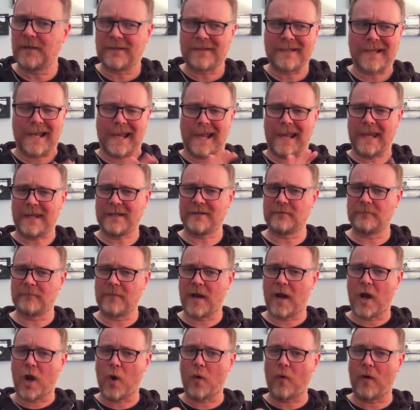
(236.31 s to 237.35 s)

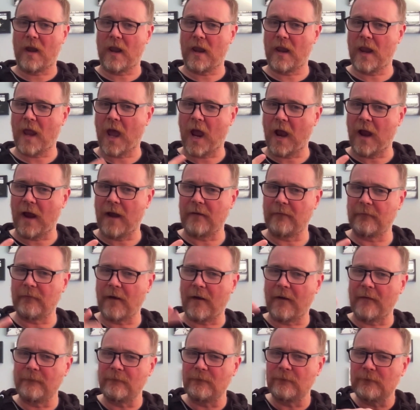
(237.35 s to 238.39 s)
For me, that's really
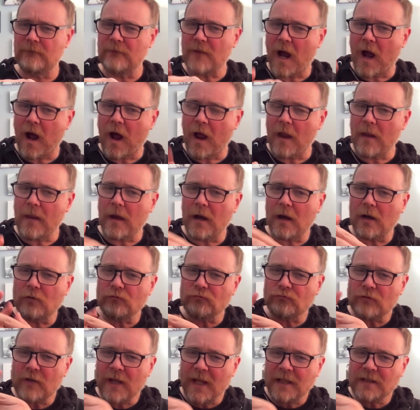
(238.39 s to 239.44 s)
interesting because it's
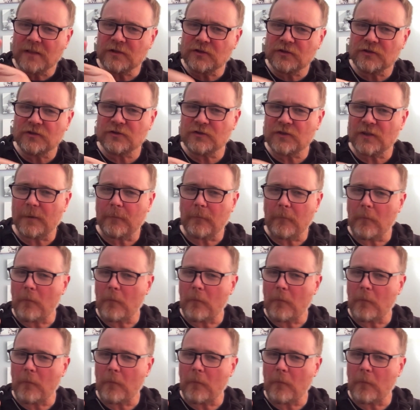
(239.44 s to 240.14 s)
related to my own